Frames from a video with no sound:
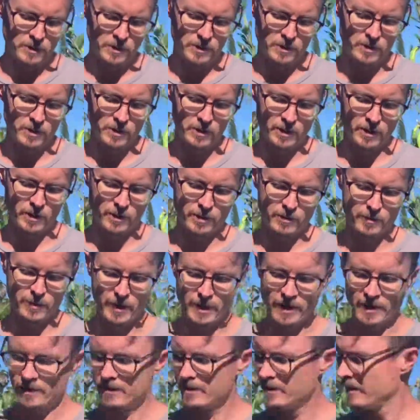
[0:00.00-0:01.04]
who knows.
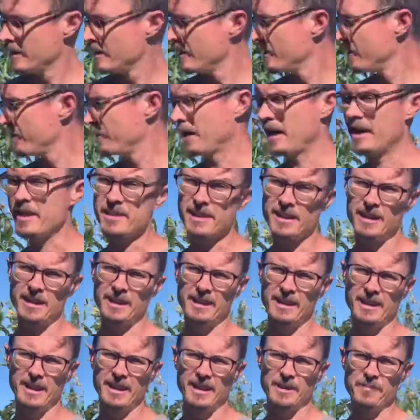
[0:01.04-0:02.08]
But
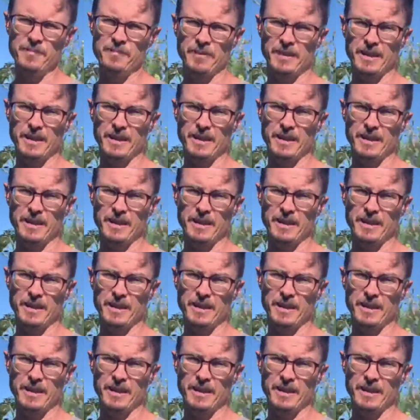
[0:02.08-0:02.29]
basically